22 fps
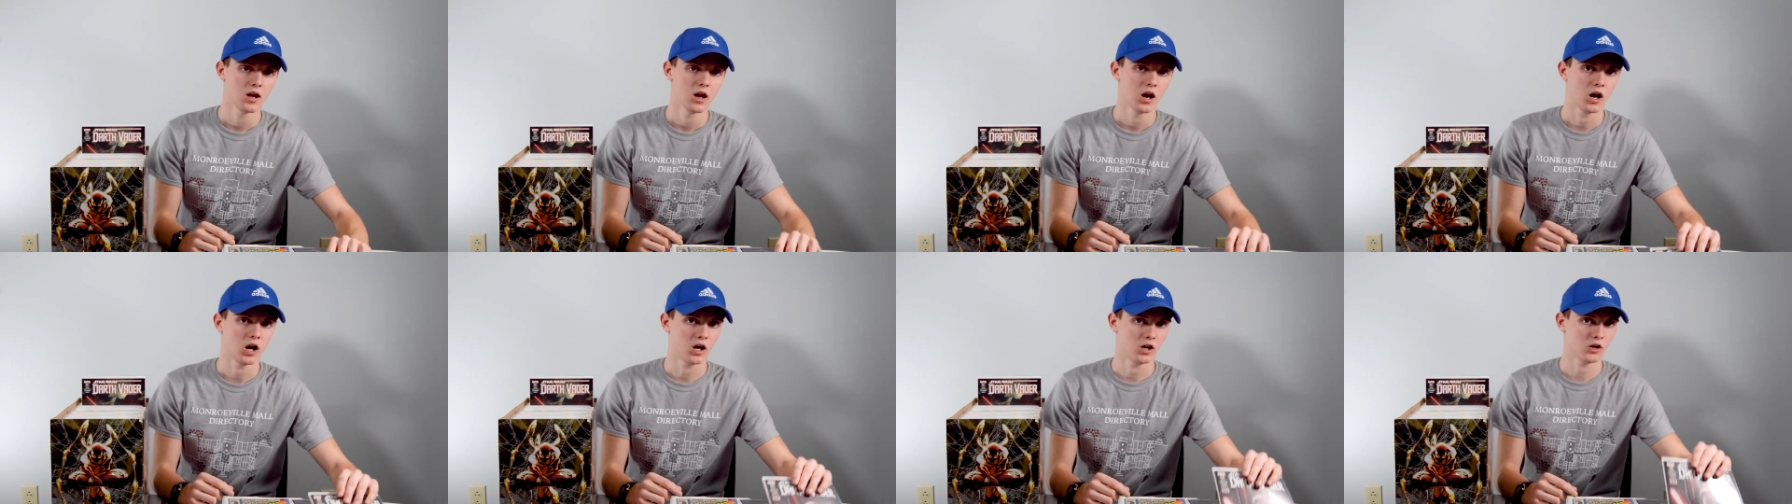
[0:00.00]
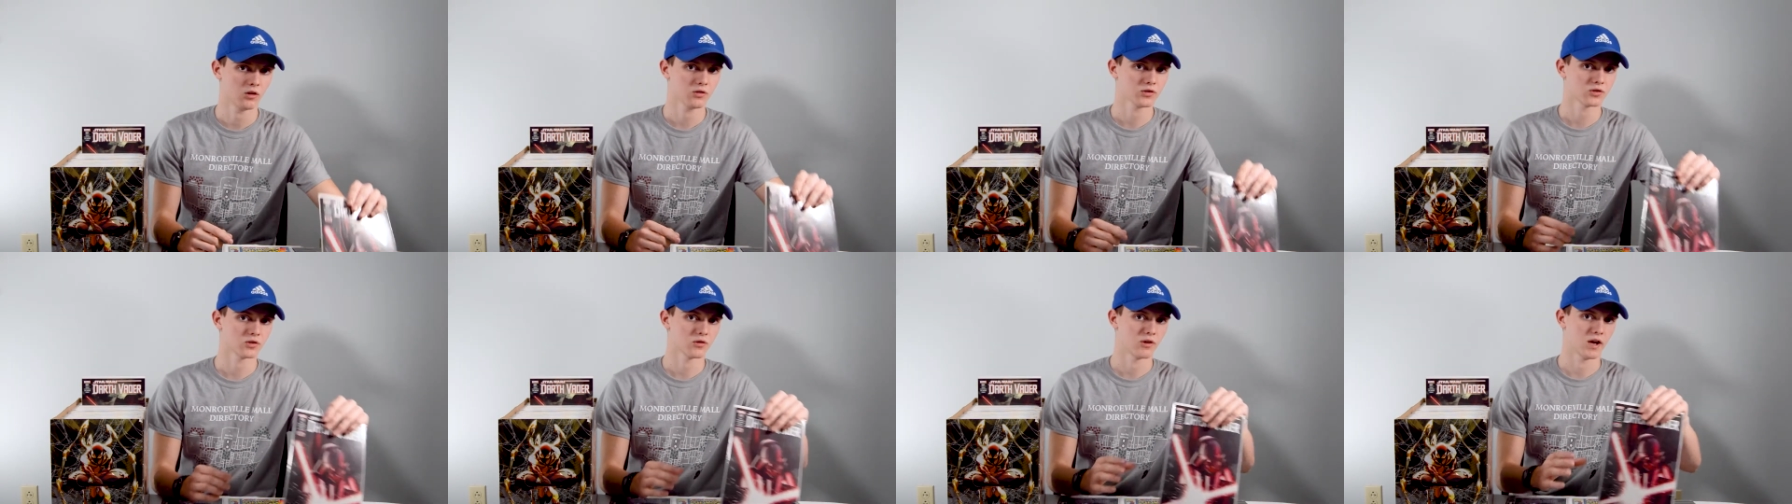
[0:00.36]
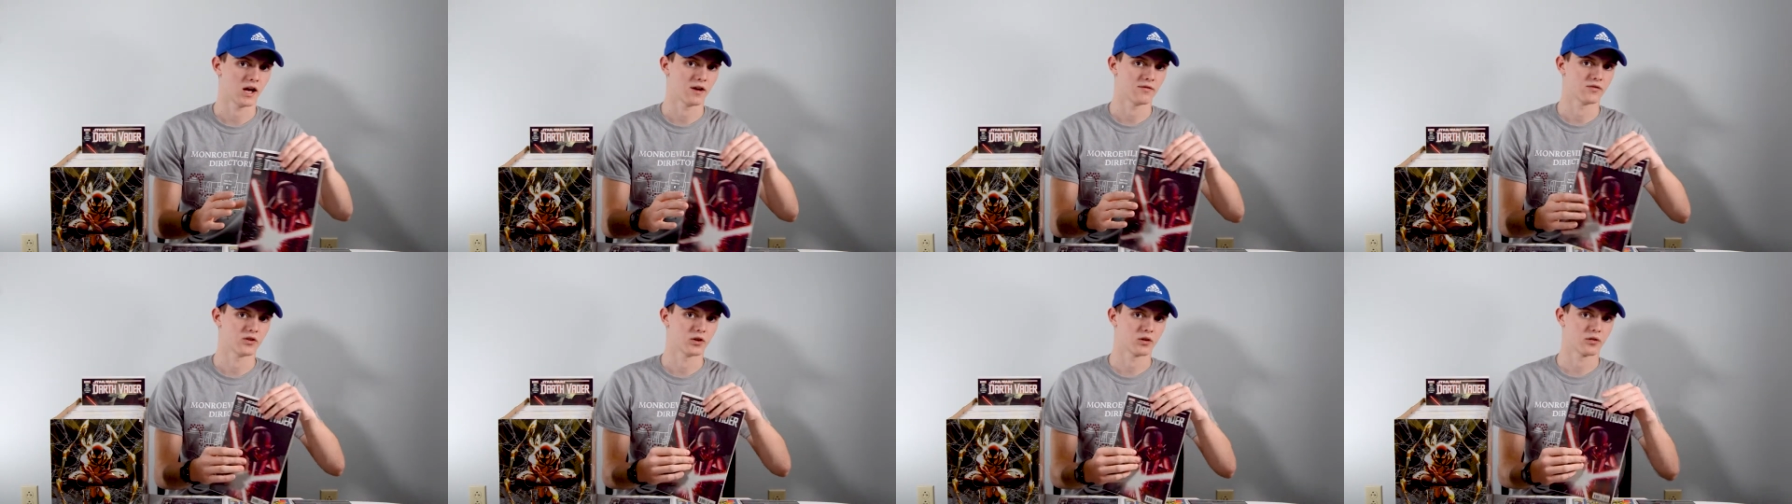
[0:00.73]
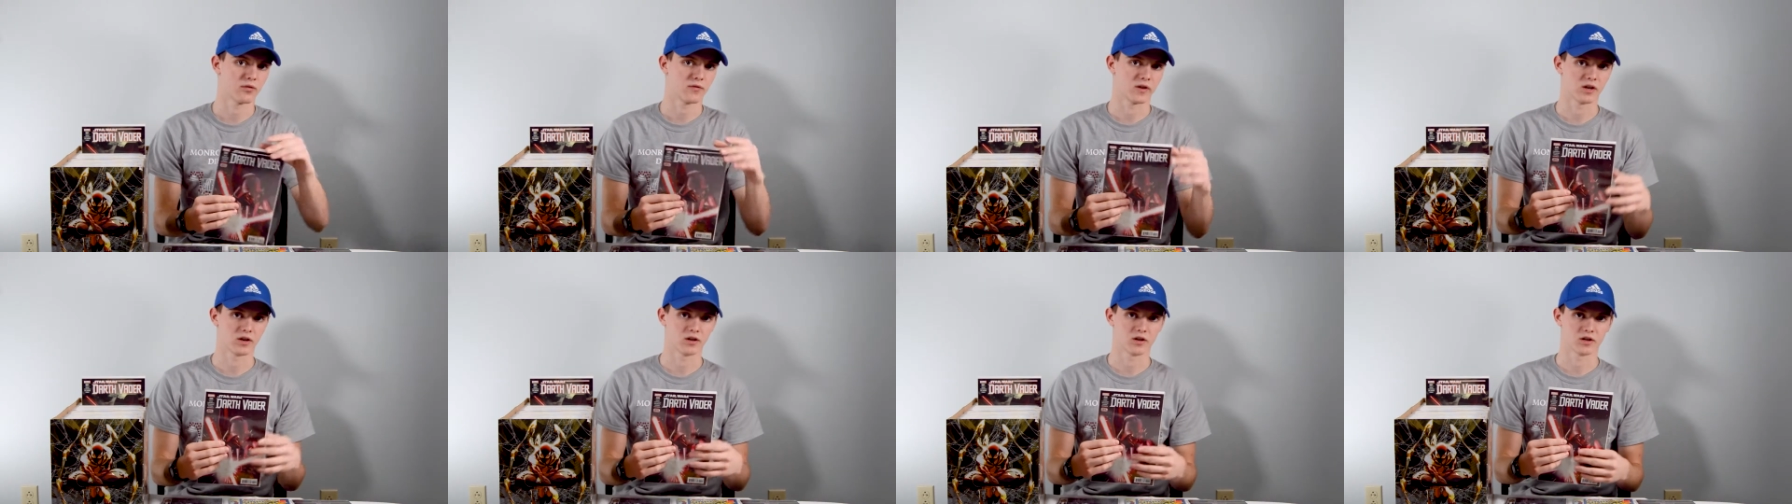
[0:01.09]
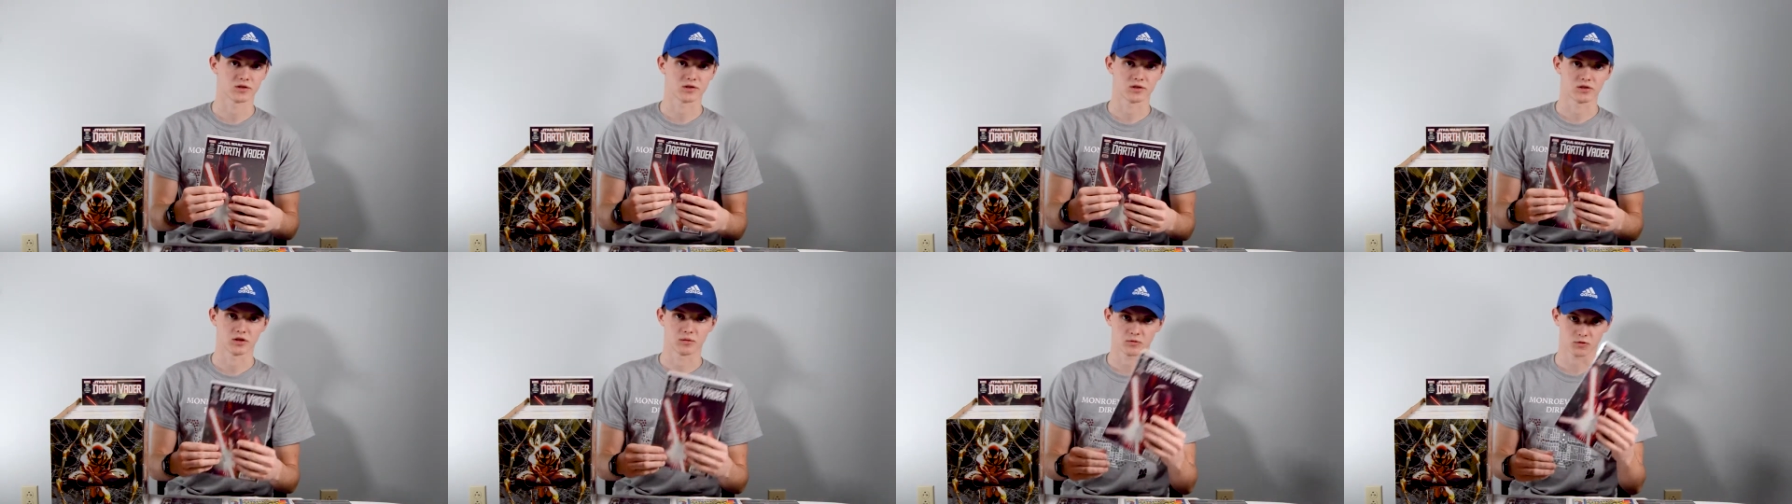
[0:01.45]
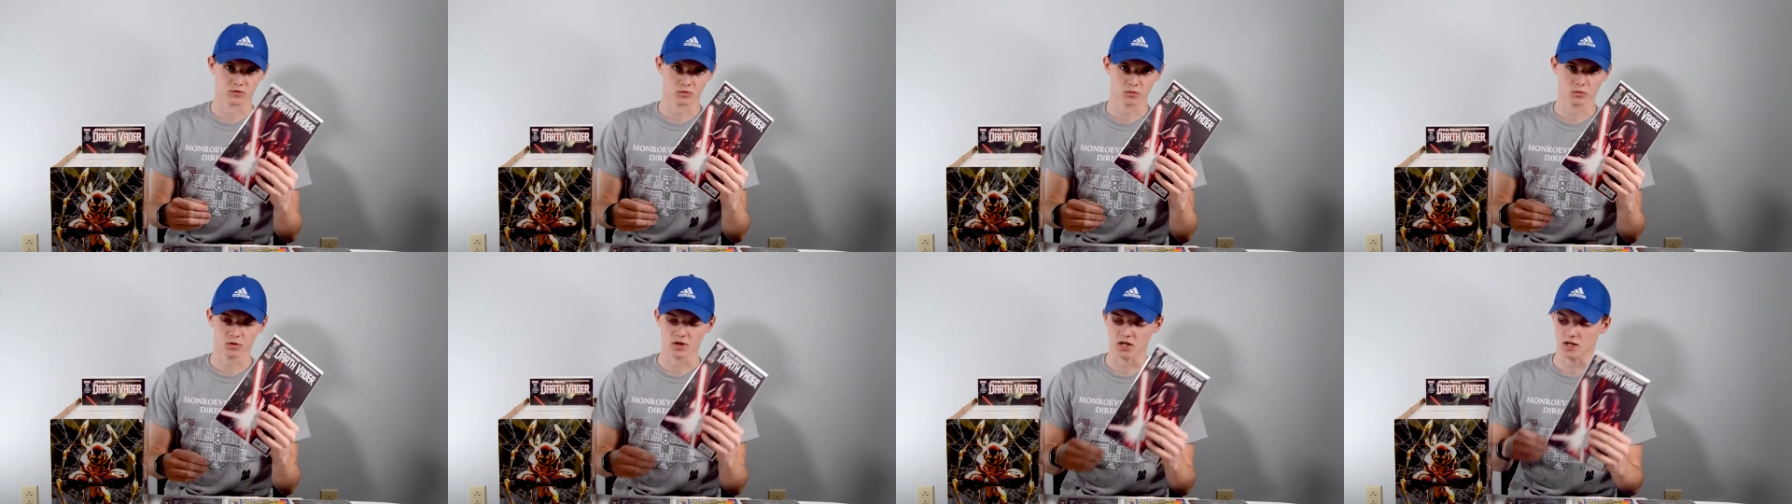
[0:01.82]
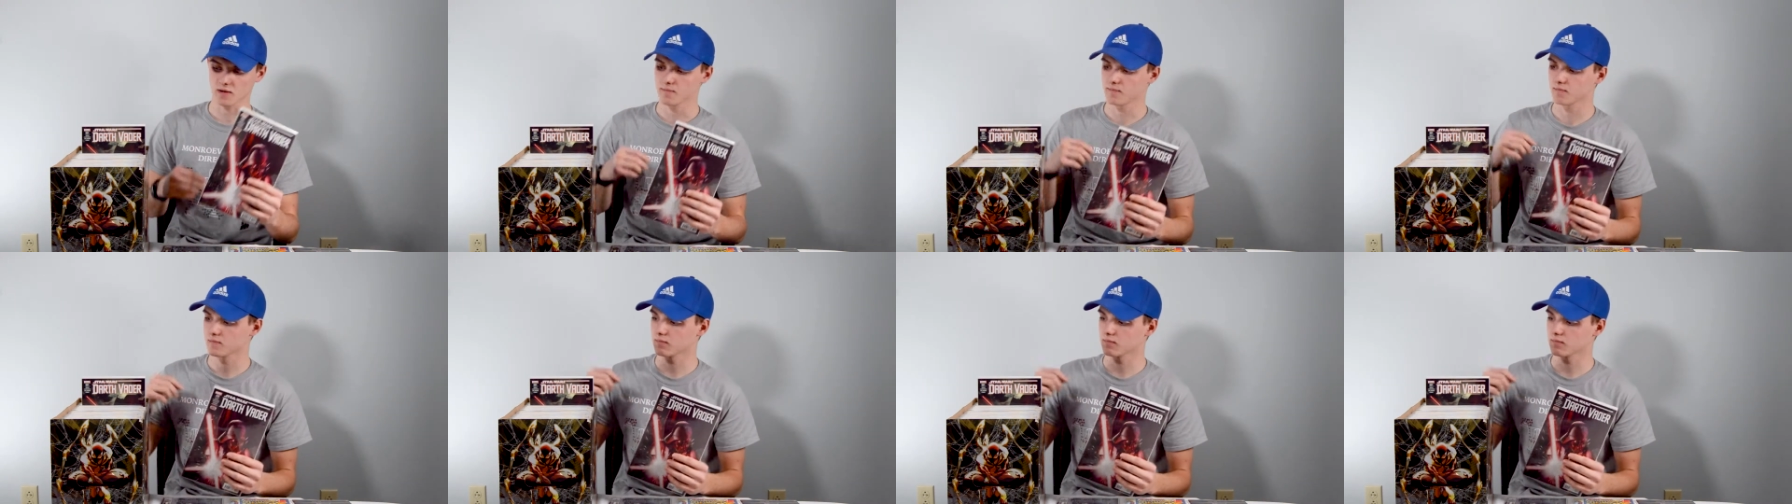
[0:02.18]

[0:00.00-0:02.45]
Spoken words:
I also have Darth Vader issue number 20,